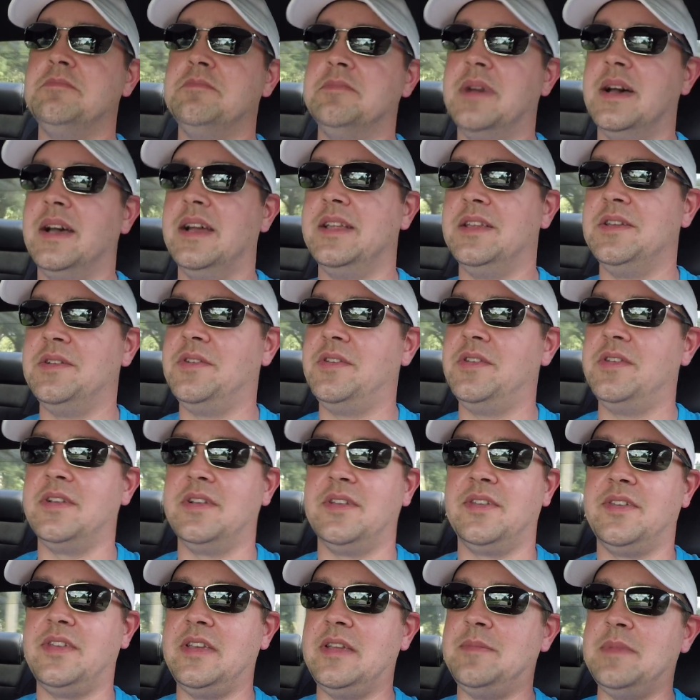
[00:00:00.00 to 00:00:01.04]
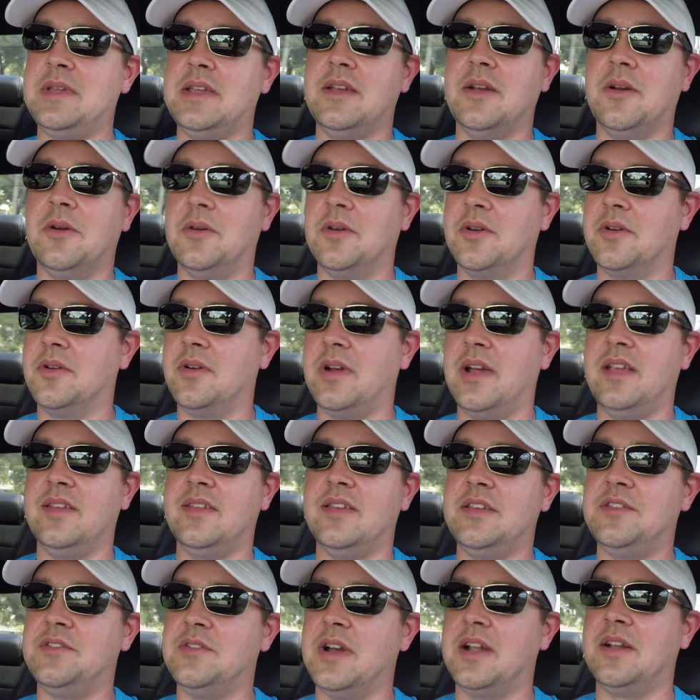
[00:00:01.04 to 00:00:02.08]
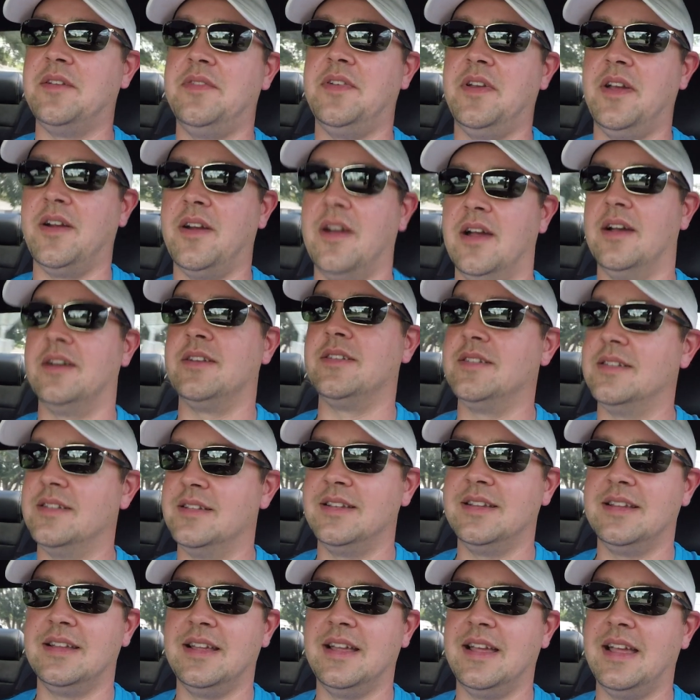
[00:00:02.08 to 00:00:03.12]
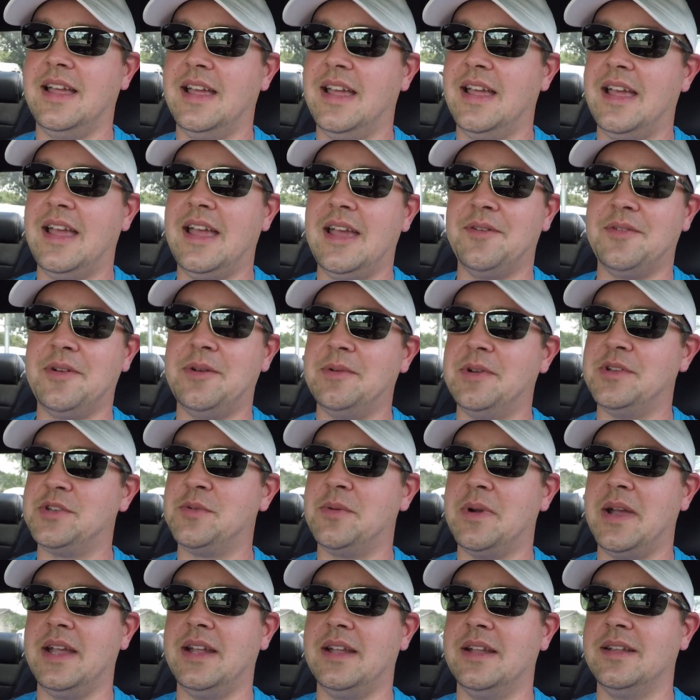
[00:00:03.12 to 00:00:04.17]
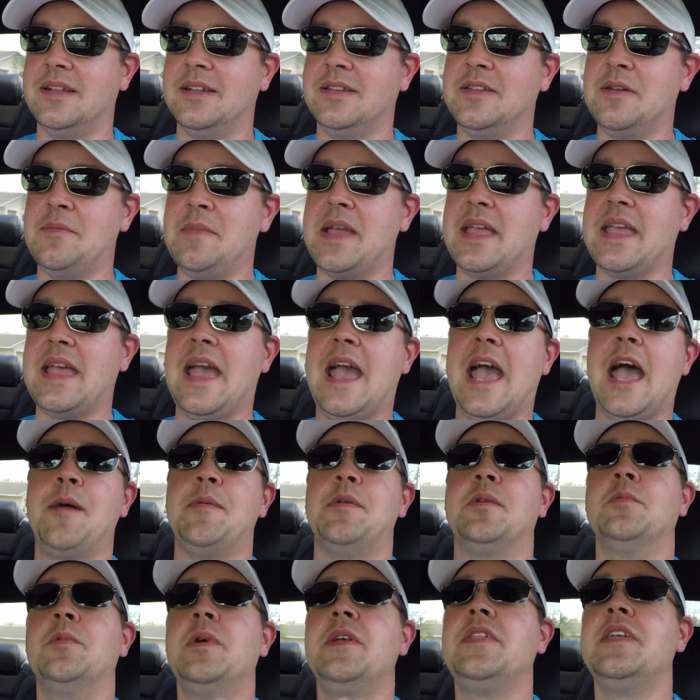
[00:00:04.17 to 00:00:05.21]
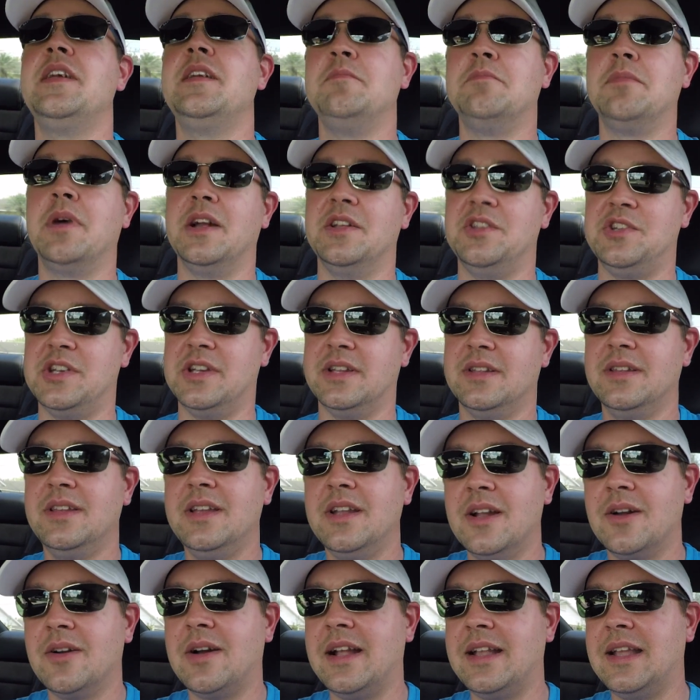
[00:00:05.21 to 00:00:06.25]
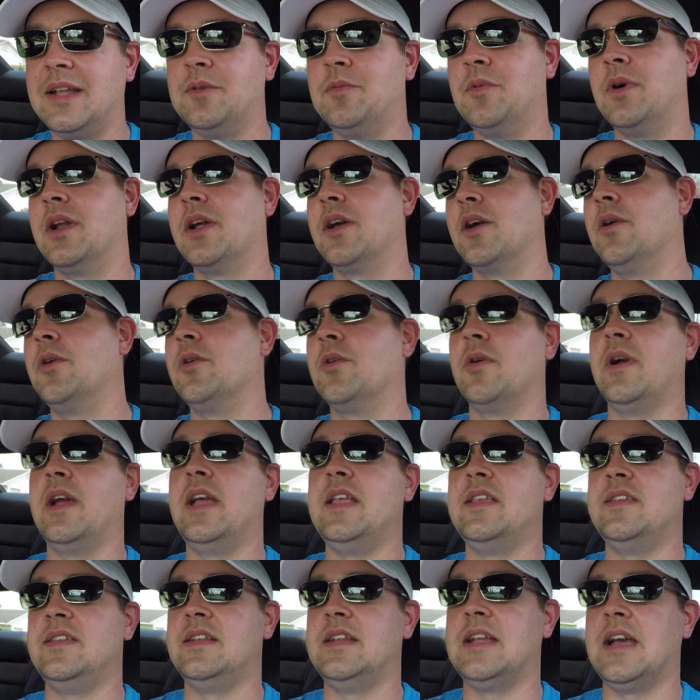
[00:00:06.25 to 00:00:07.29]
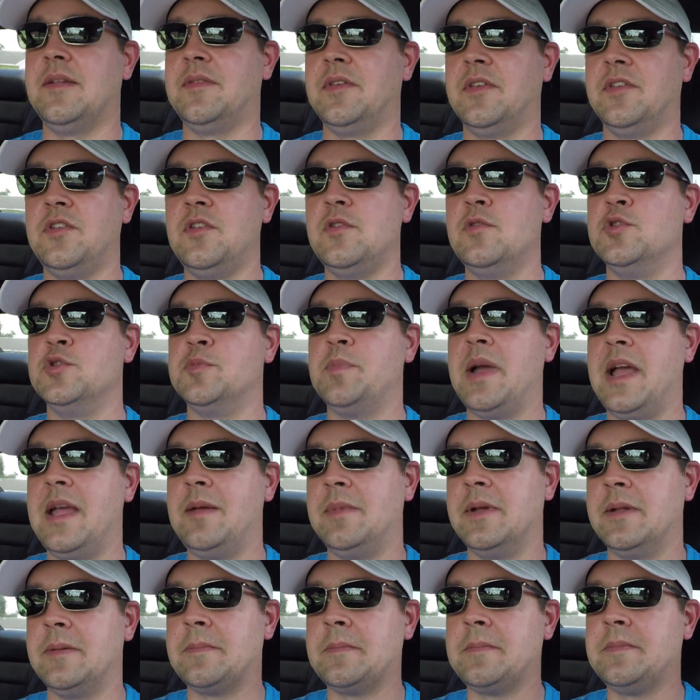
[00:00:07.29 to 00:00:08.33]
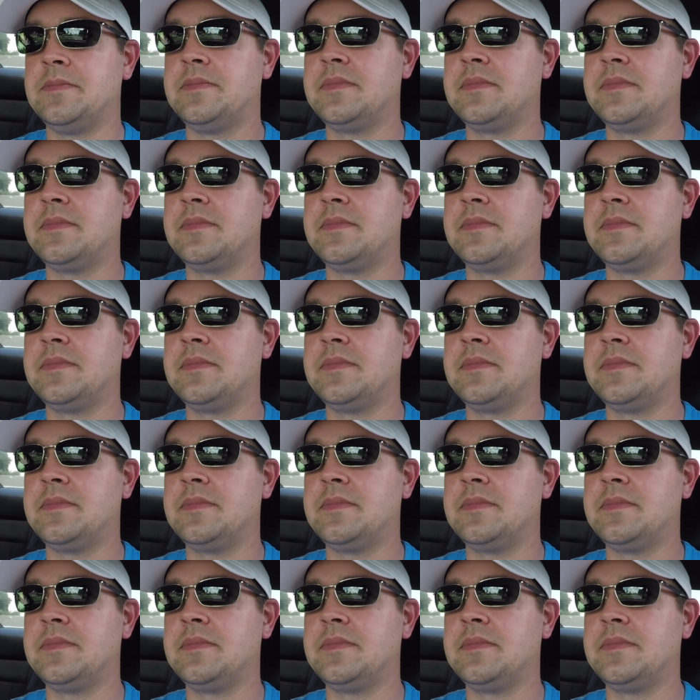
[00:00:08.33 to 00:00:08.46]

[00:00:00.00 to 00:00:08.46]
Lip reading: But you should have seen me going crazy trying to figure out every which way to make it happen within budget. You know, I didn't want to go crazy and have this huge payment.